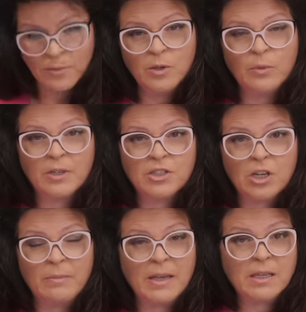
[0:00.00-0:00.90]
where you want to
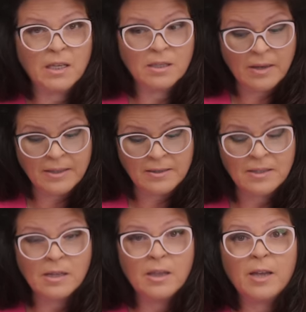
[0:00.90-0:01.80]
start making it as it's
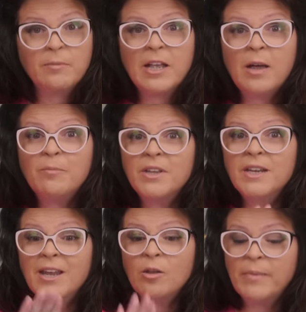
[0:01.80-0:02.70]
climbing up the
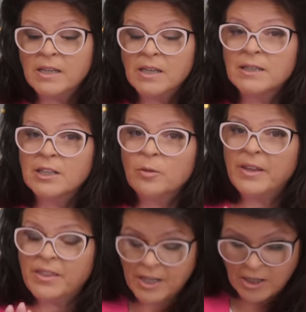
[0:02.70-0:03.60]
nail, making it a little
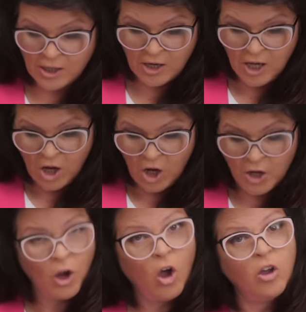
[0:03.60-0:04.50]
bit thicker
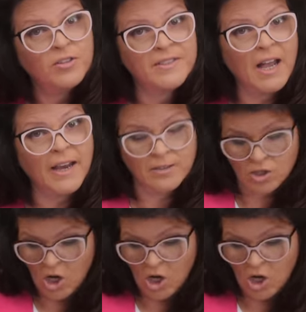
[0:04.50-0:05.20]
on all sides,